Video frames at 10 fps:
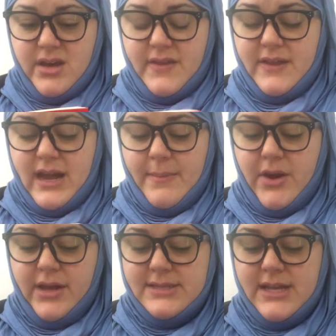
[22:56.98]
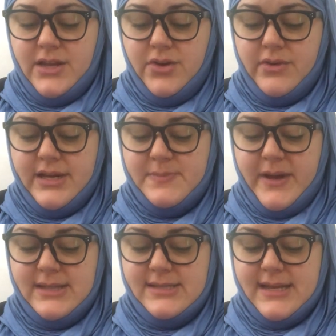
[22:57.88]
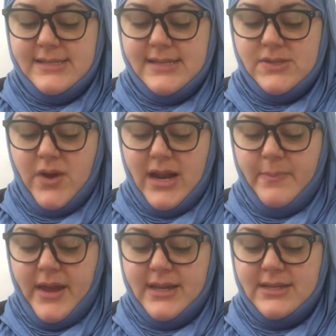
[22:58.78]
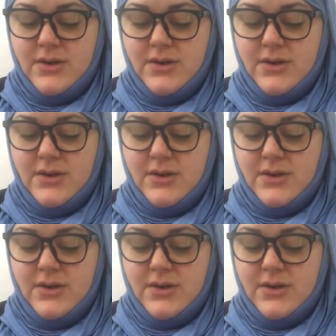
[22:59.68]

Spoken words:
The nightmare continued as Ben sensed his granny bending